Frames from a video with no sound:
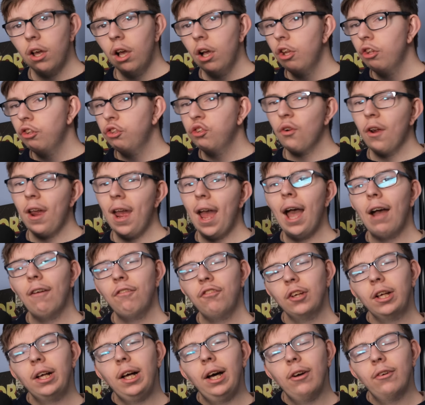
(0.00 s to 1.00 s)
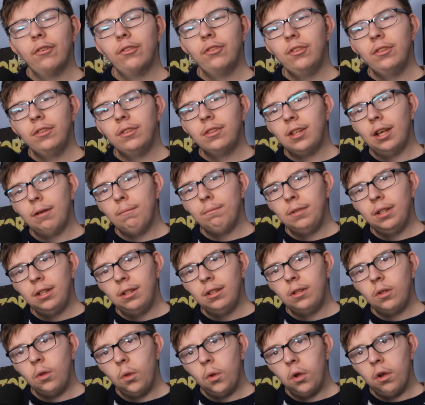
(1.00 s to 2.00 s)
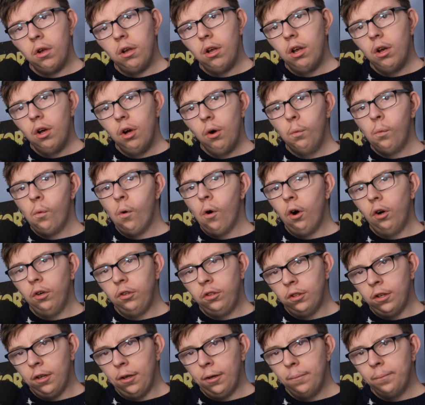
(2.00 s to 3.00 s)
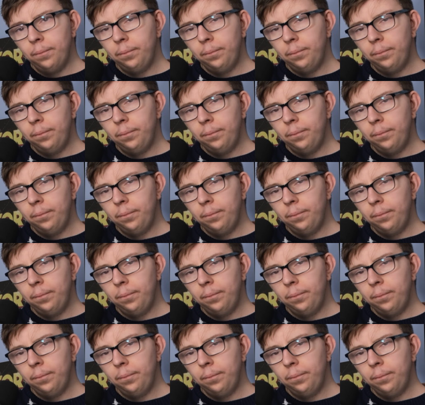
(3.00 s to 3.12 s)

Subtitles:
straight after Clarence has dipped into the water